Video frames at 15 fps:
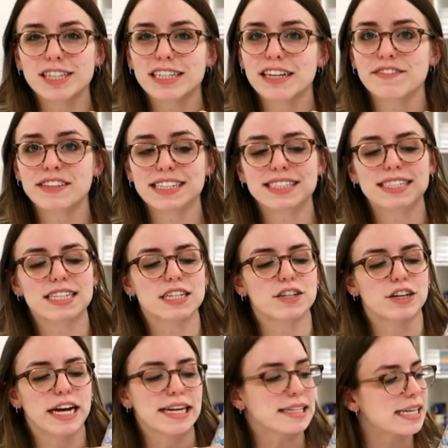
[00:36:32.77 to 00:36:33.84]
Give this to the
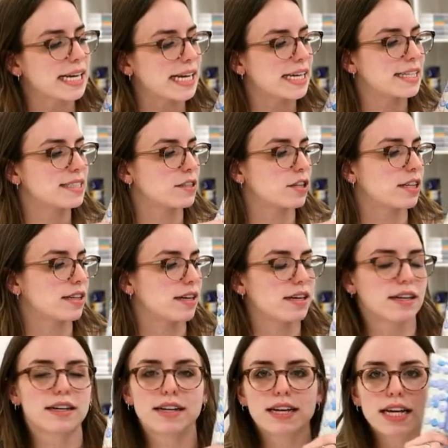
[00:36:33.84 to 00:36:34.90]
grandkids or
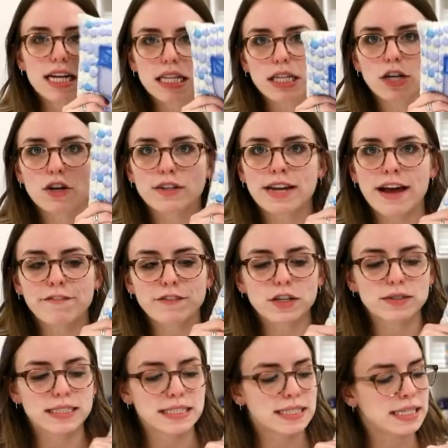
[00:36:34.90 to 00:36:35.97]
the little
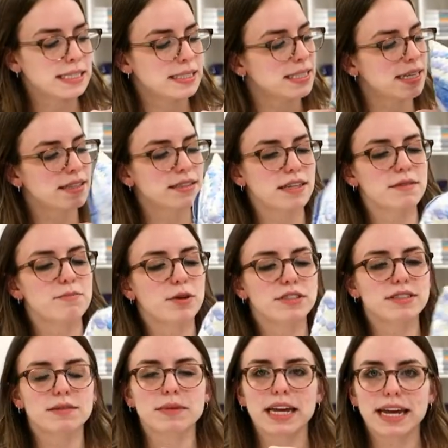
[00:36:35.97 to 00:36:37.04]
nephews and nieces and put
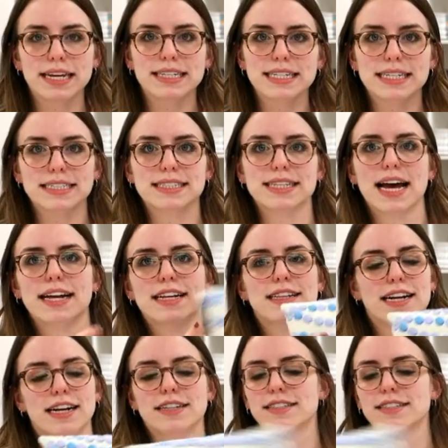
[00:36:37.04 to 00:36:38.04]
some candy inside of there.